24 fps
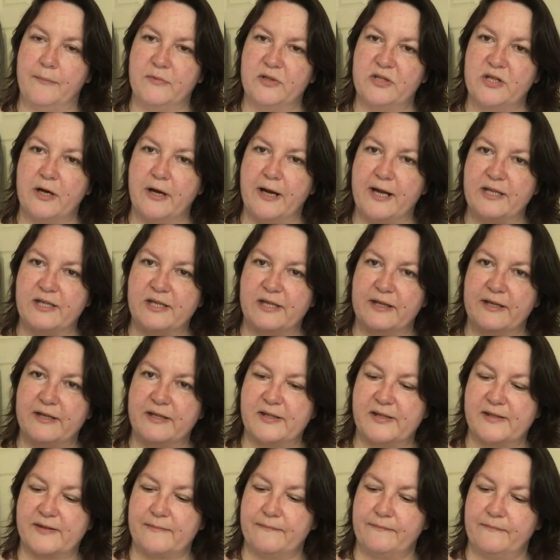
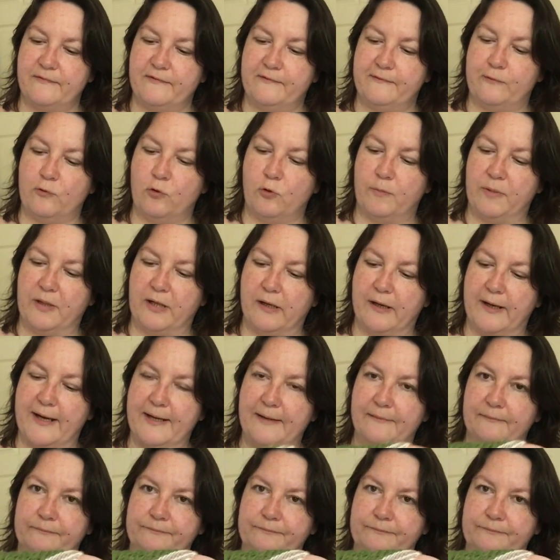Titus 4-ply.